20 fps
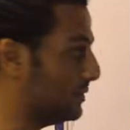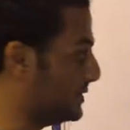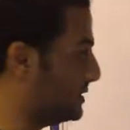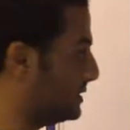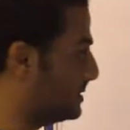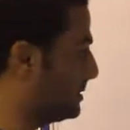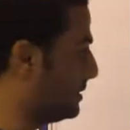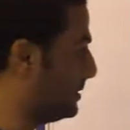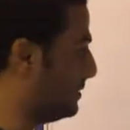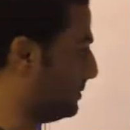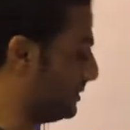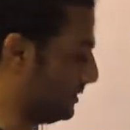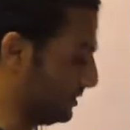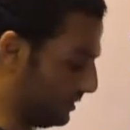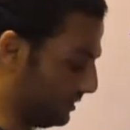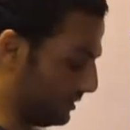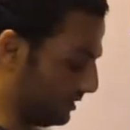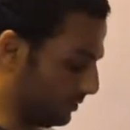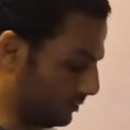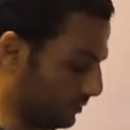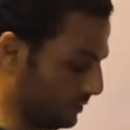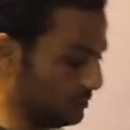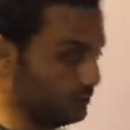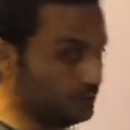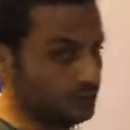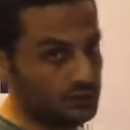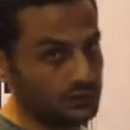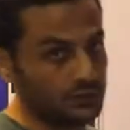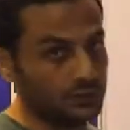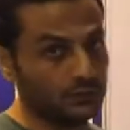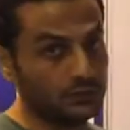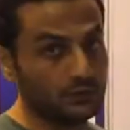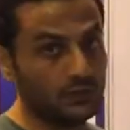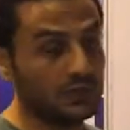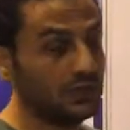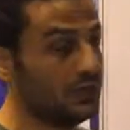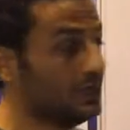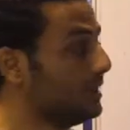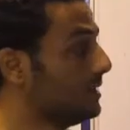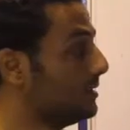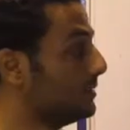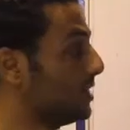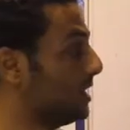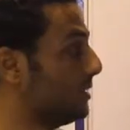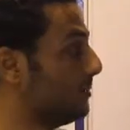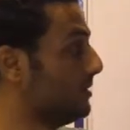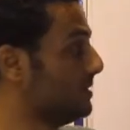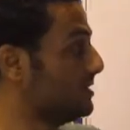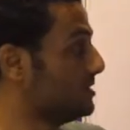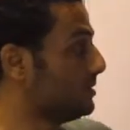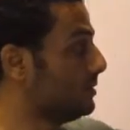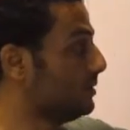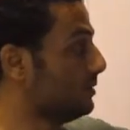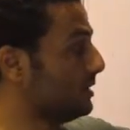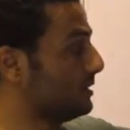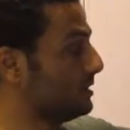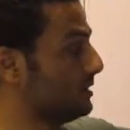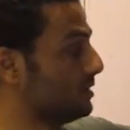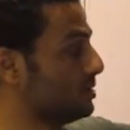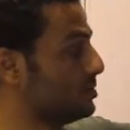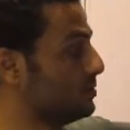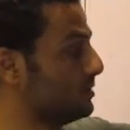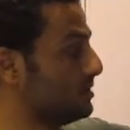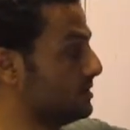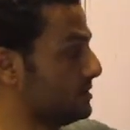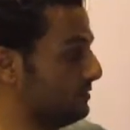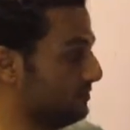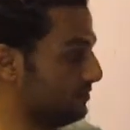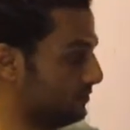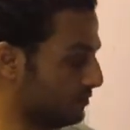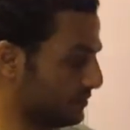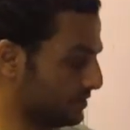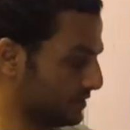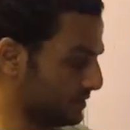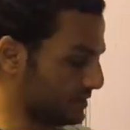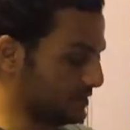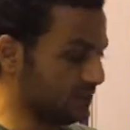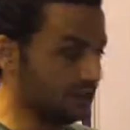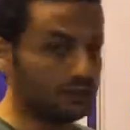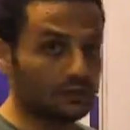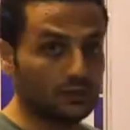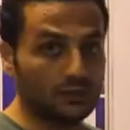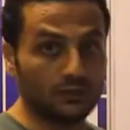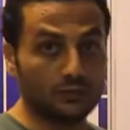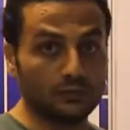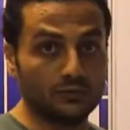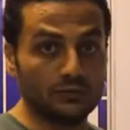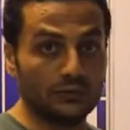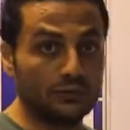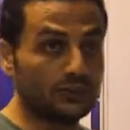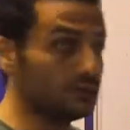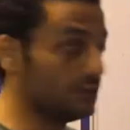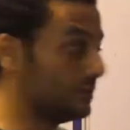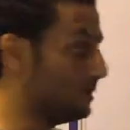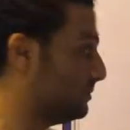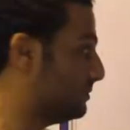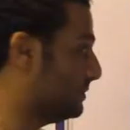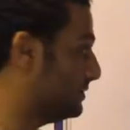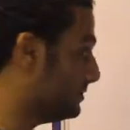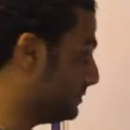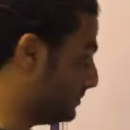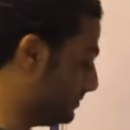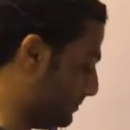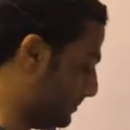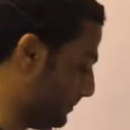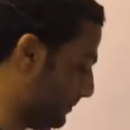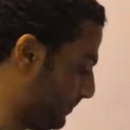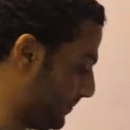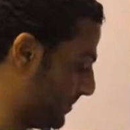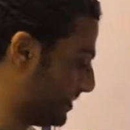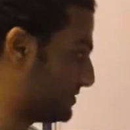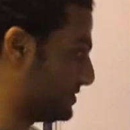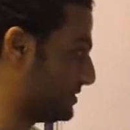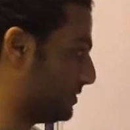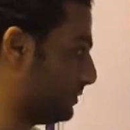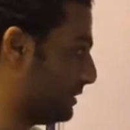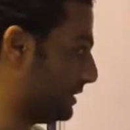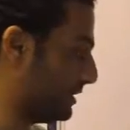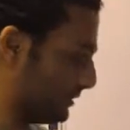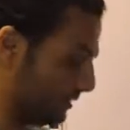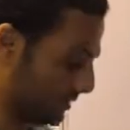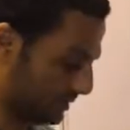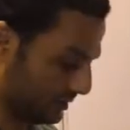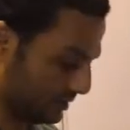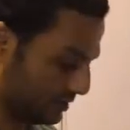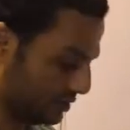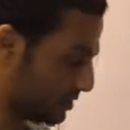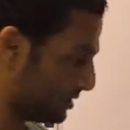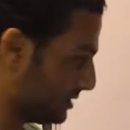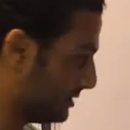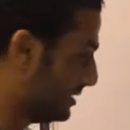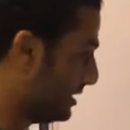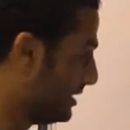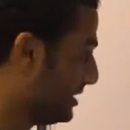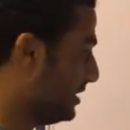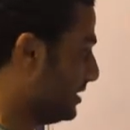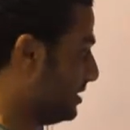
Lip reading: on this element are equal to 0. But let's look at actually the forces acting on this element in the y direction.